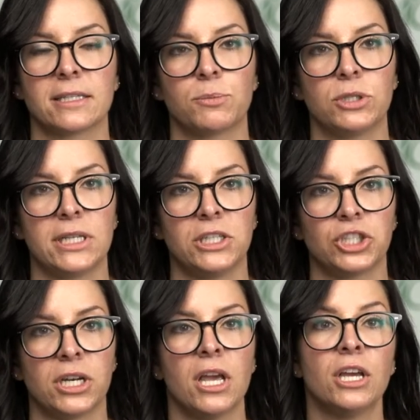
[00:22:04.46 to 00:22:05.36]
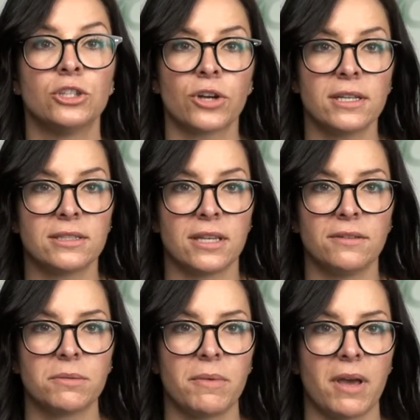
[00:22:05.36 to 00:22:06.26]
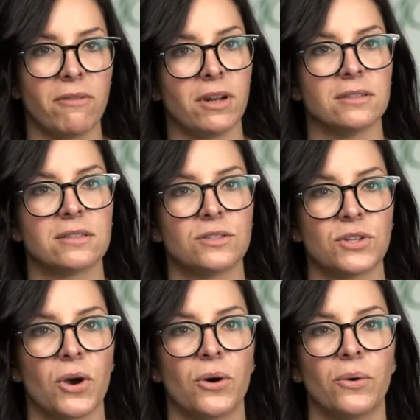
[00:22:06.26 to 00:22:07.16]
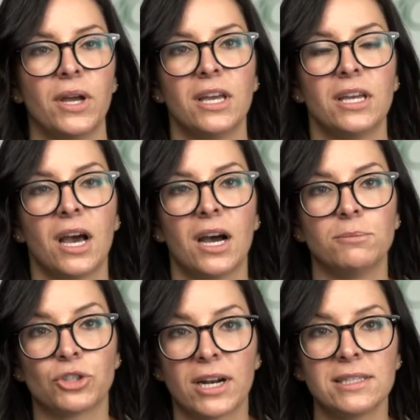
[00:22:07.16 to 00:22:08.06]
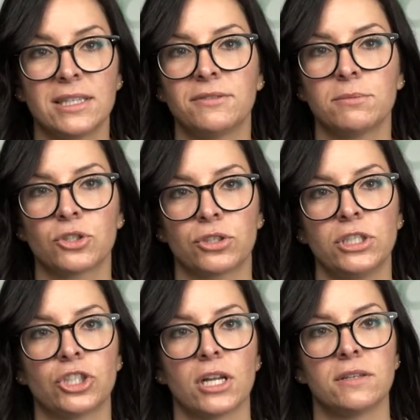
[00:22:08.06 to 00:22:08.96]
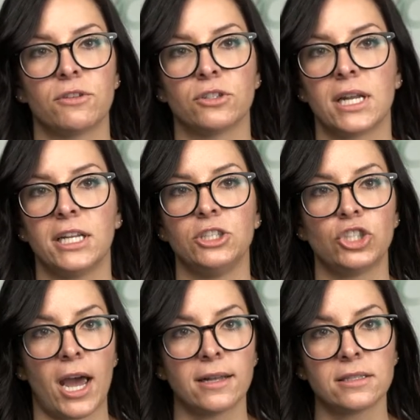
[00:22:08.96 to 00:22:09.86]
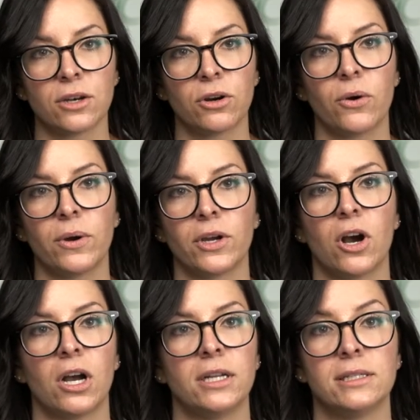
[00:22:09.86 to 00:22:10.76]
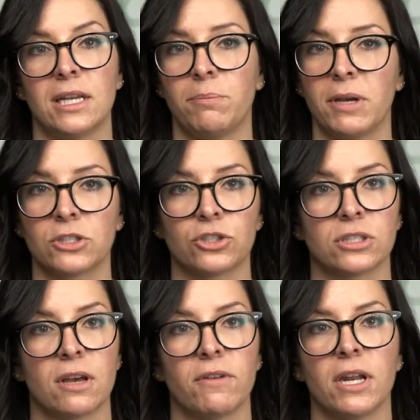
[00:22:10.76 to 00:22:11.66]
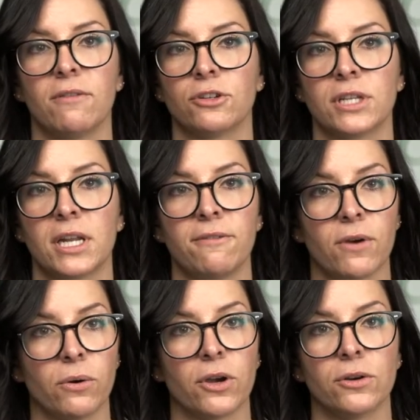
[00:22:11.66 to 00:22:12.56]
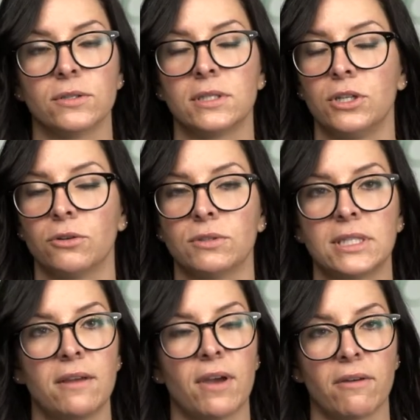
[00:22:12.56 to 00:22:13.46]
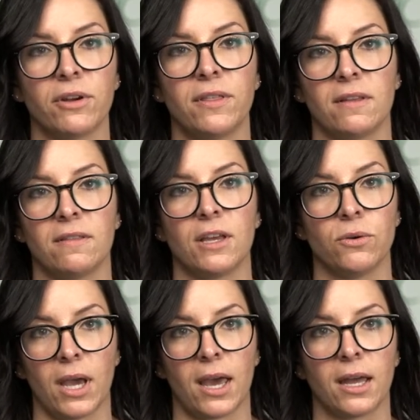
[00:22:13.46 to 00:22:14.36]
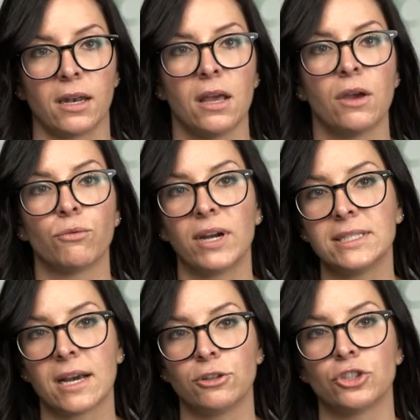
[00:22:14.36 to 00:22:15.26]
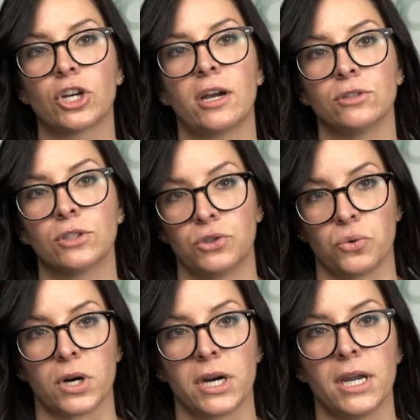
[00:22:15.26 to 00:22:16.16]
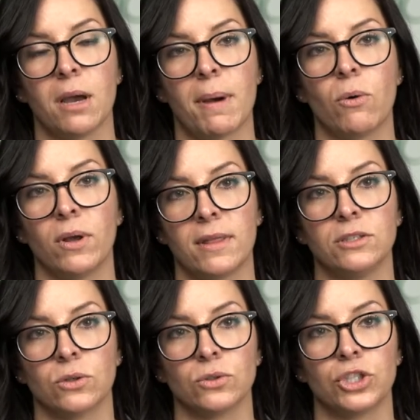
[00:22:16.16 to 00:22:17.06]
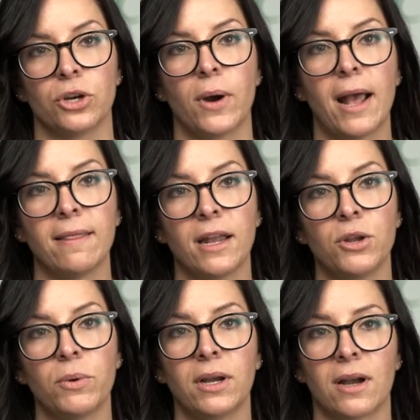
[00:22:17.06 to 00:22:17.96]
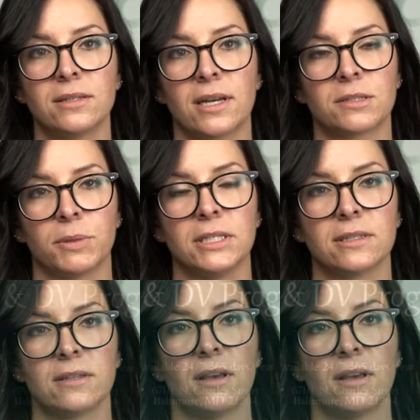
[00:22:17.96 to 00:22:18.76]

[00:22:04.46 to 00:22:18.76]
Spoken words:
exploitation, try to save some evidence. So try to save some screenshots. If there's any chats that are going on, take pictures of it. If there's any photos, save everything that you can. Write down your child's story about what they told you. And then you want to contact police